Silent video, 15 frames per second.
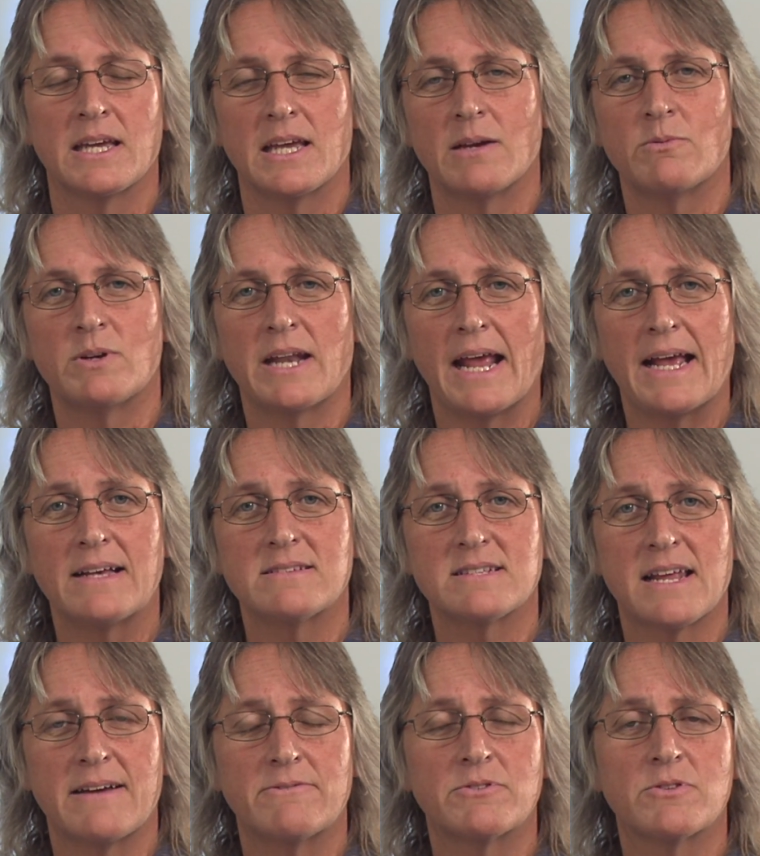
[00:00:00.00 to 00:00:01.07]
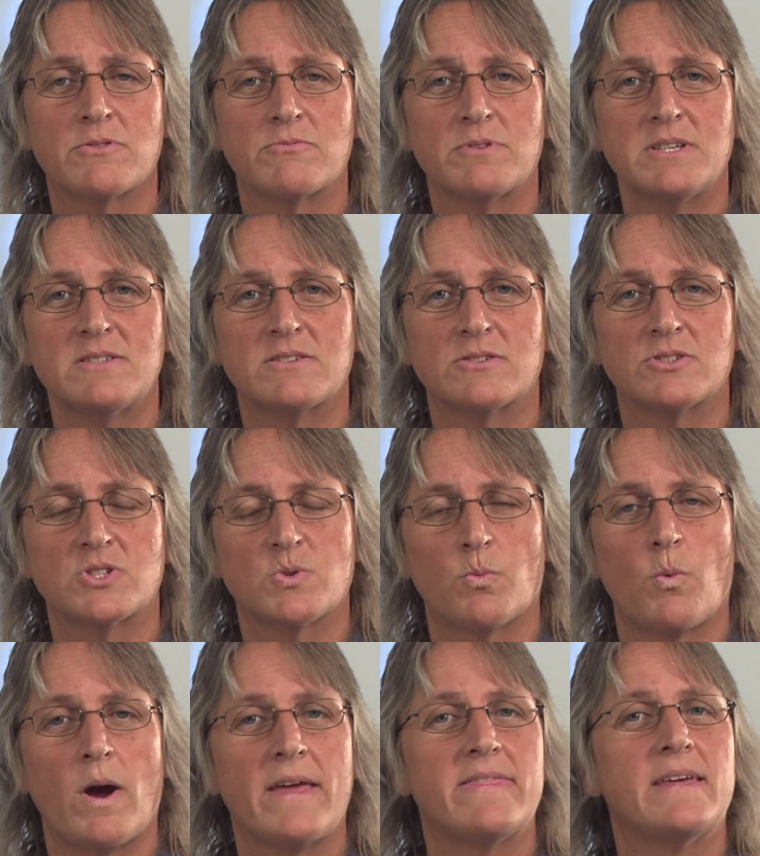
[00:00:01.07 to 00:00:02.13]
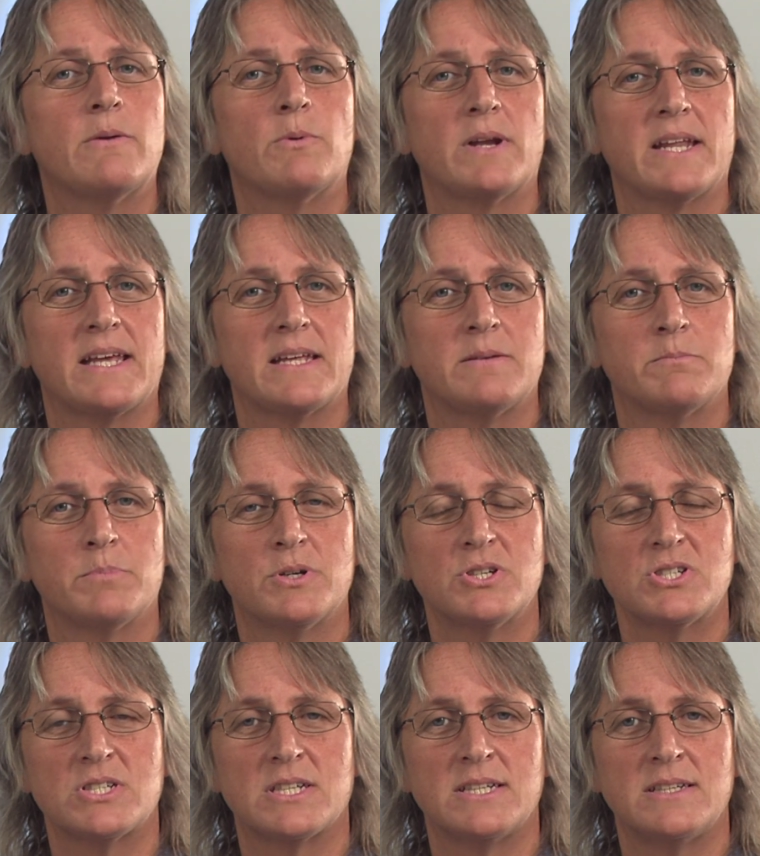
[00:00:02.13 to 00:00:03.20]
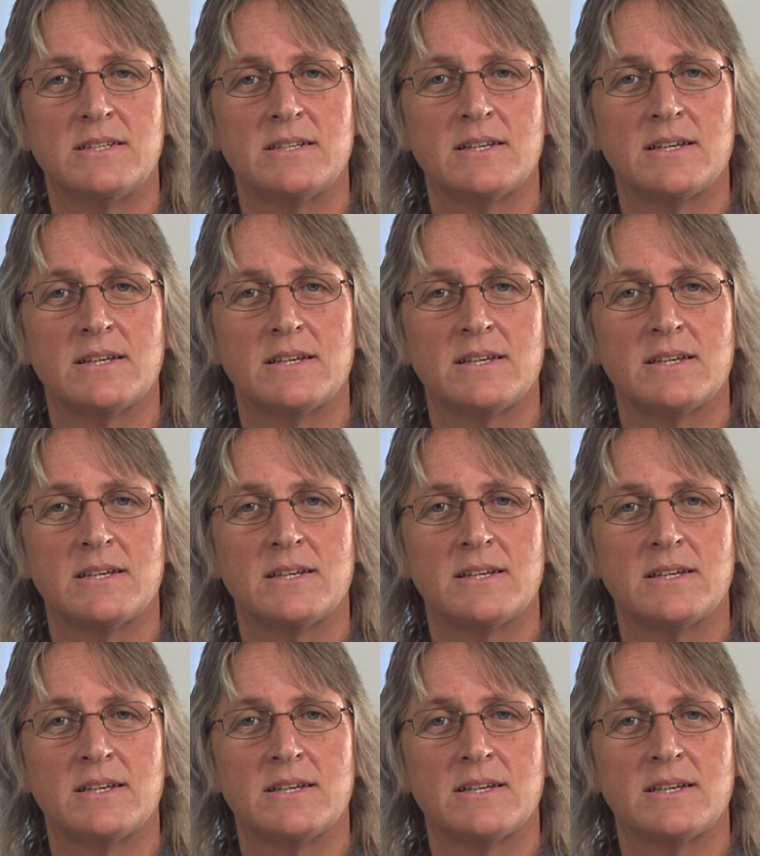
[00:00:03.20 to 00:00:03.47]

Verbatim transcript: And when asked after the research why they went ahead and pushed it,